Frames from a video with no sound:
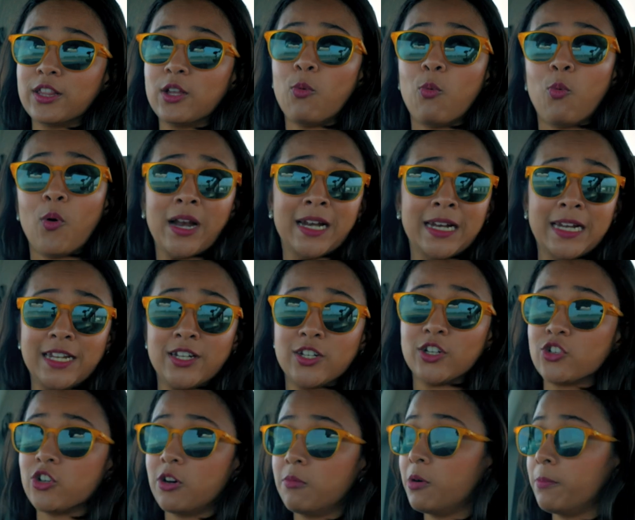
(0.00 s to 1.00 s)
the 1 litre
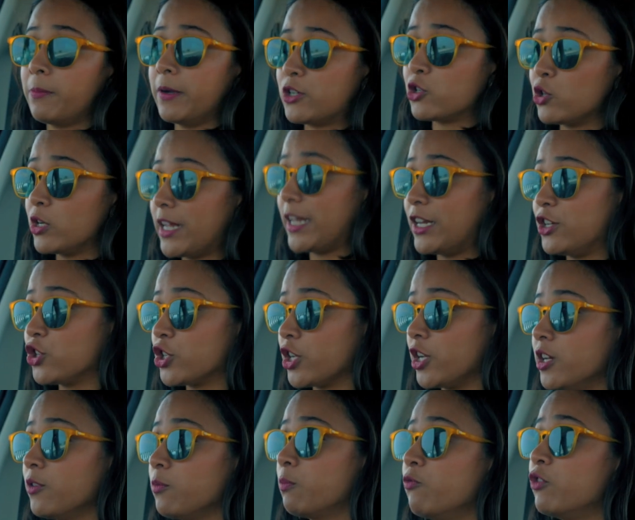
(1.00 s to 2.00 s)
turbo petrol
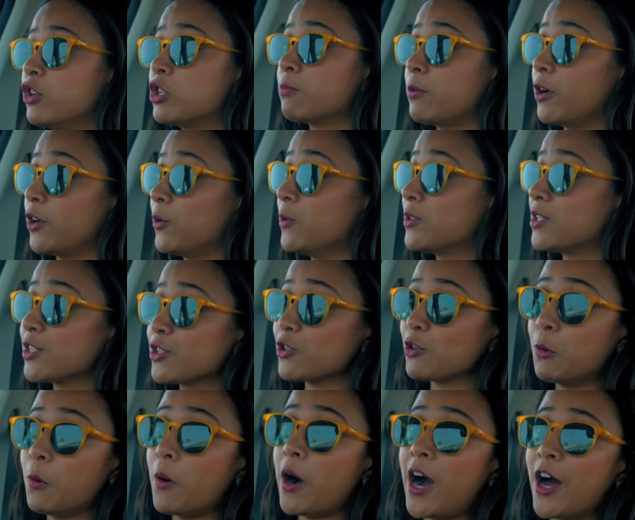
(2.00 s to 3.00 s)
engine, which produces
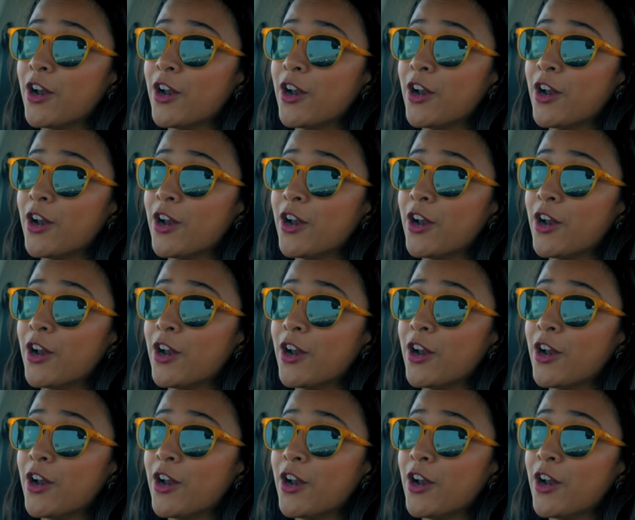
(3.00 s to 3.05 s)
over